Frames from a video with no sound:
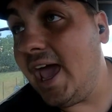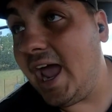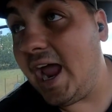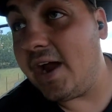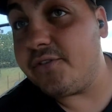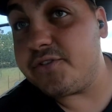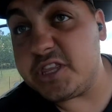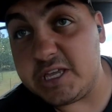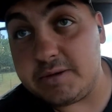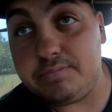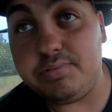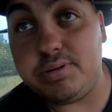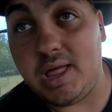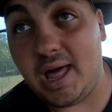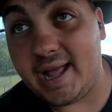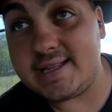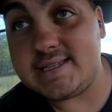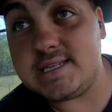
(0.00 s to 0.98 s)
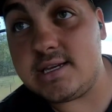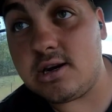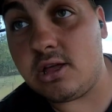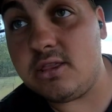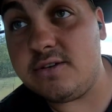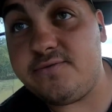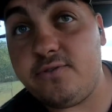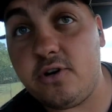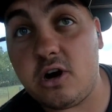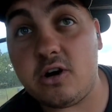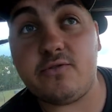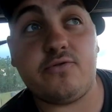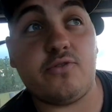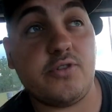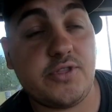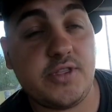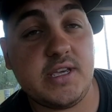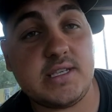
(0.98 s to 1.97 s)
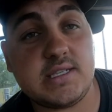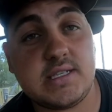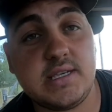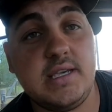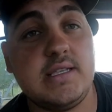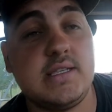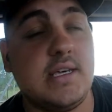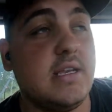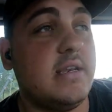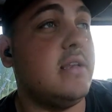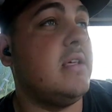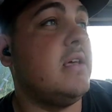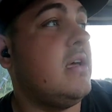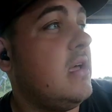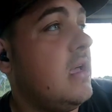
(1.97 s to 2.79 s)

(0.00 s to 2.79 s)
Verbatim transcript: everything planted on the farm for this season,